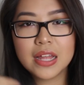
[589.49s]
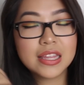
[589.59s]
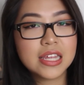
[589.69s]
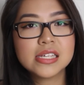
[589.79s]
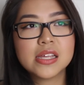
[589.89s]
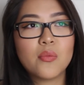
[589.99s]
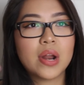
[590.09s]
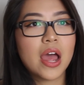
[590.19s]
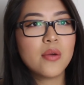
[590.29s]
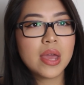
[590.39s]
And the thing is that
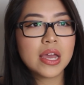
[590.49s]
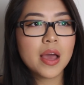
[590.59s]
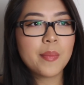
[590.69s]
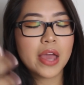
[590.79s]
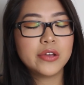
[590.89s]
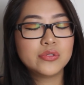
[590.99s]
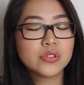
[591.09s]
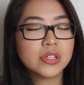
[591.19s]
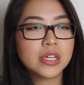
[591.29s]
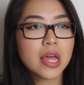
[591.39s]
when I wake up, I
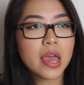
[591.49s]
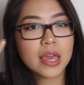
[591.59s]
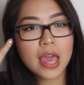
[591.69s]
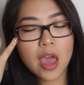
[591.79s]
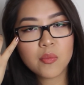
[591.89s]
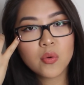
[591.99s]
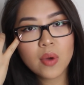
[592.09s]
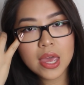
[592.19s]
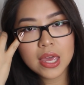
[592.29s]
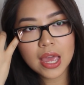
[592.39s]
usually like am
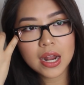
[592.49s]
awake,